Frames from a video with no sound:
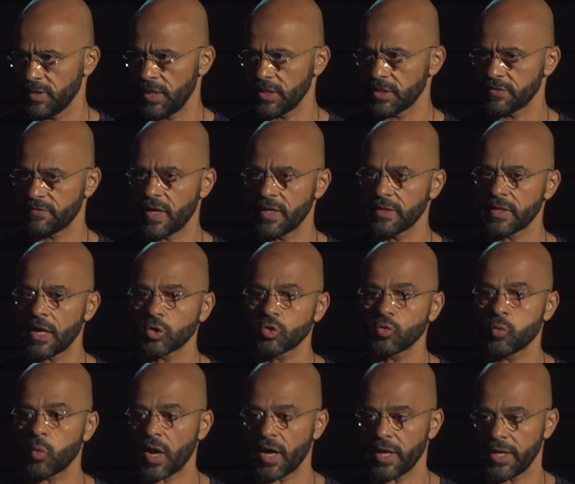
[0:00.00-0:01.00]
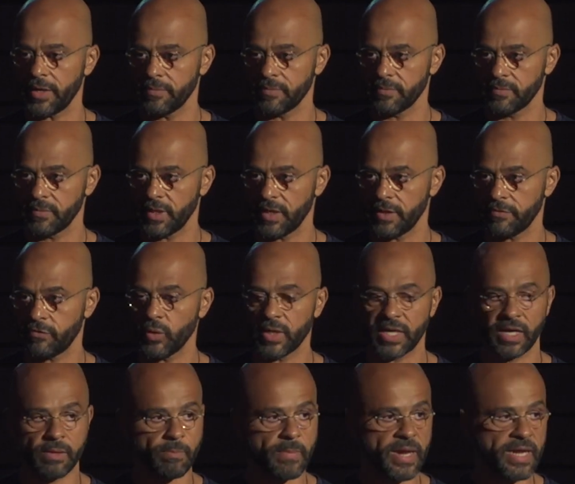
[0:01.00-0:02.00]
Let's find out why. If we
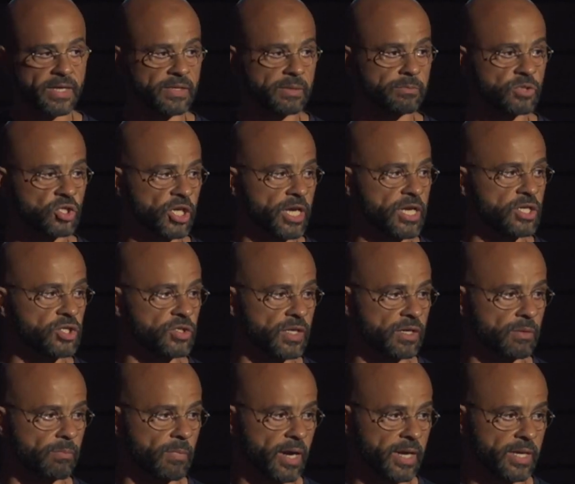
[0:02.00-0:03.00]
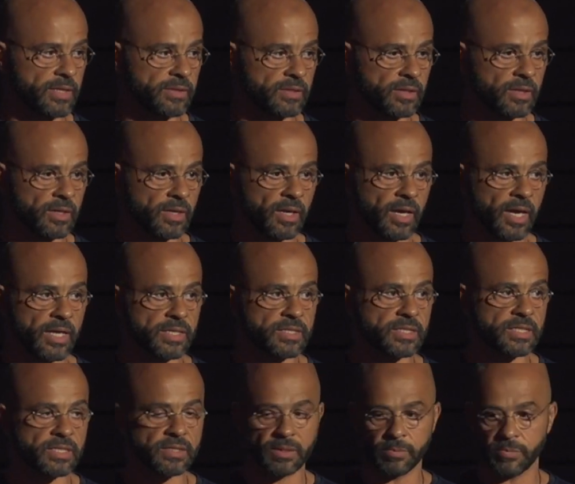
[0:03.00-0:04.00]
can make them change their mind and
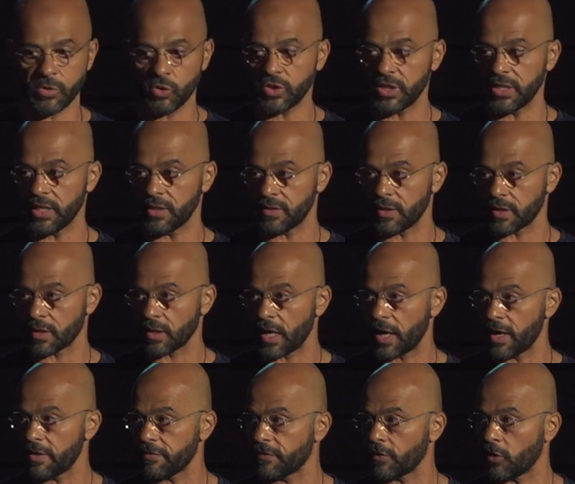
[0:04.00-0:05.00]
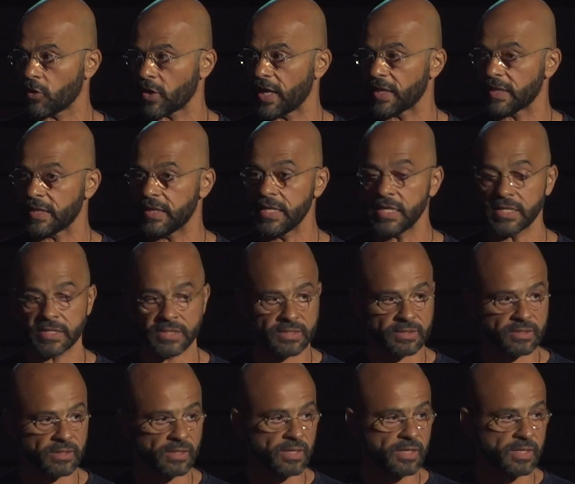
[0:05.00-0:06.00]
see the beauty in their life, or at
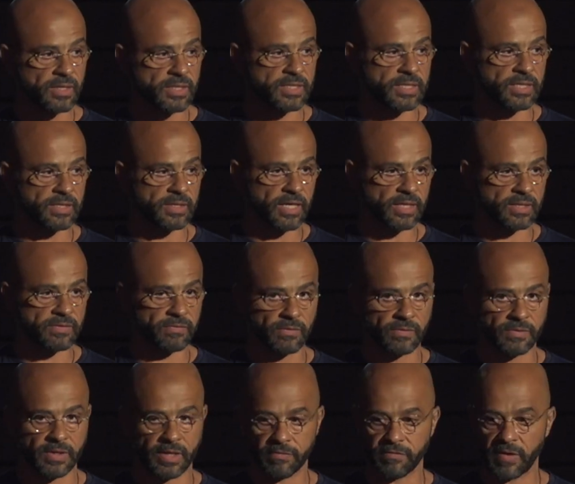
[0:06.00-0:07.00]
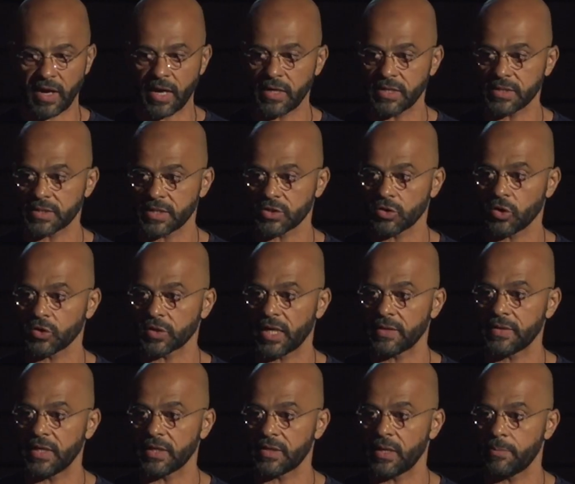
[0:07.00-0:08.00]
least see that their violence is not
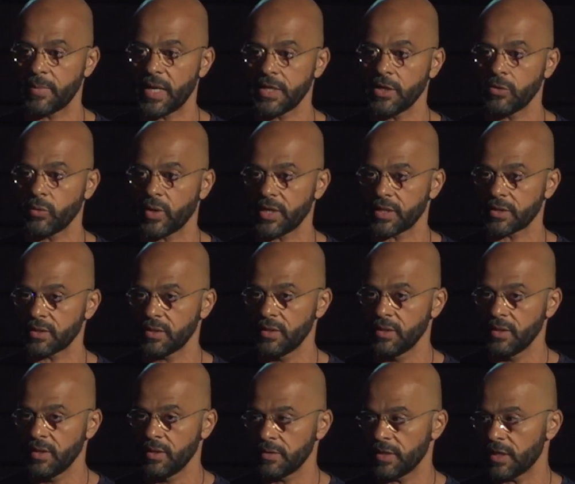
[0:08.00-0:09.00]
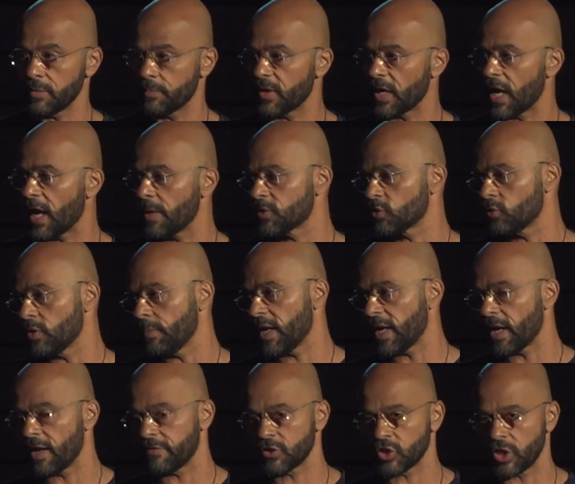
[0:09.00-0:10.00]
getting them anywhere, then perhaps we
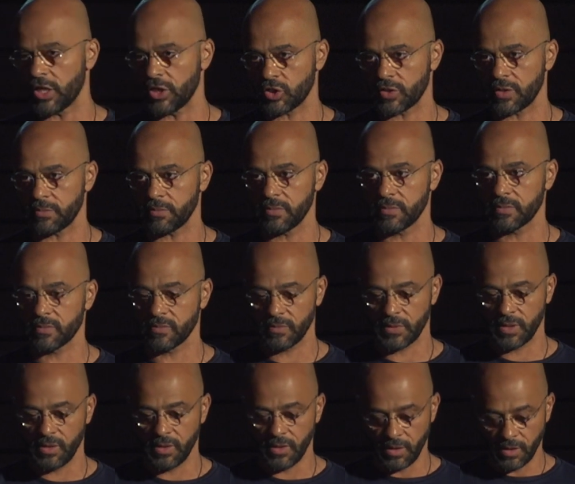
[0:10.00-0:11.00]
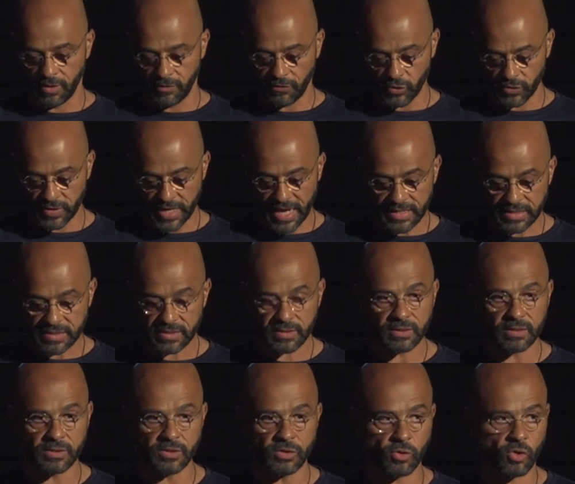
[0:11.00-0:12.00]
may have changed them. For that,
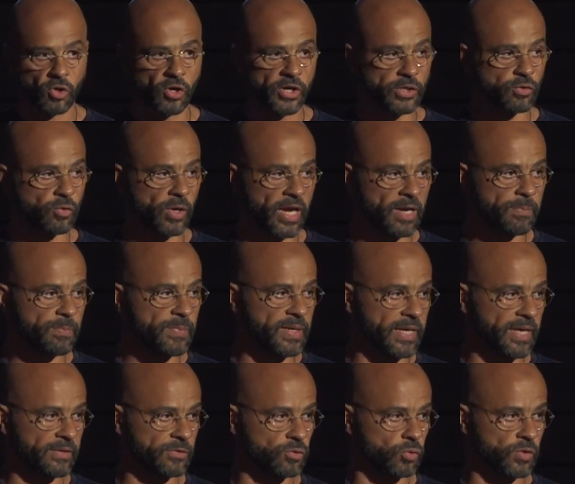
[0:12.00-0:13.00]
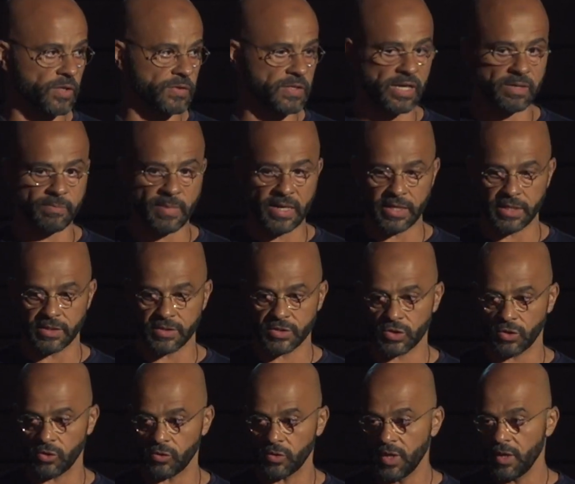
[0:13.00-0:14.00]
you're going to help me get to the 10 million.
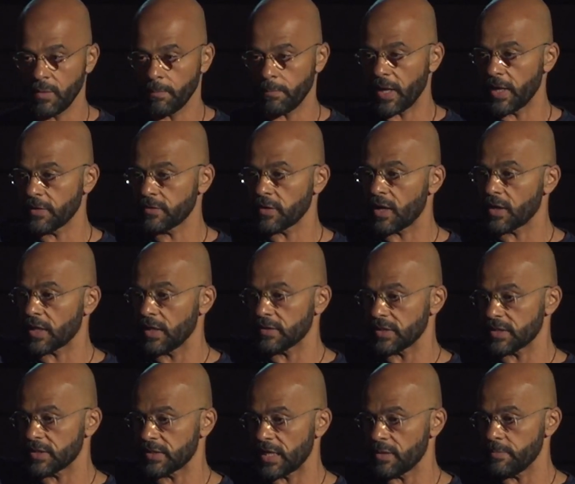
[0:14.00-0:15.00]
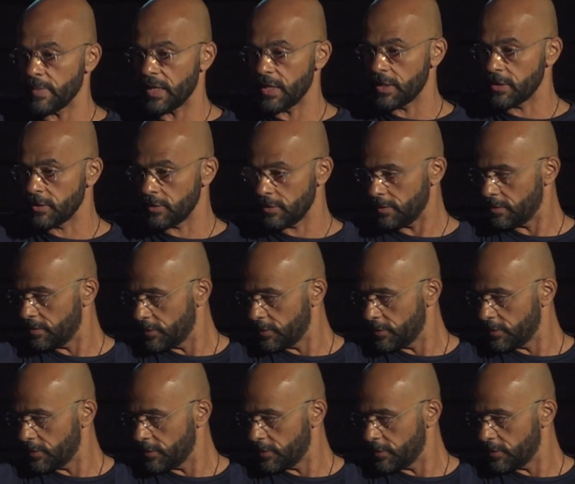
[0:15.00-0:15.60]
So my target is 10 million,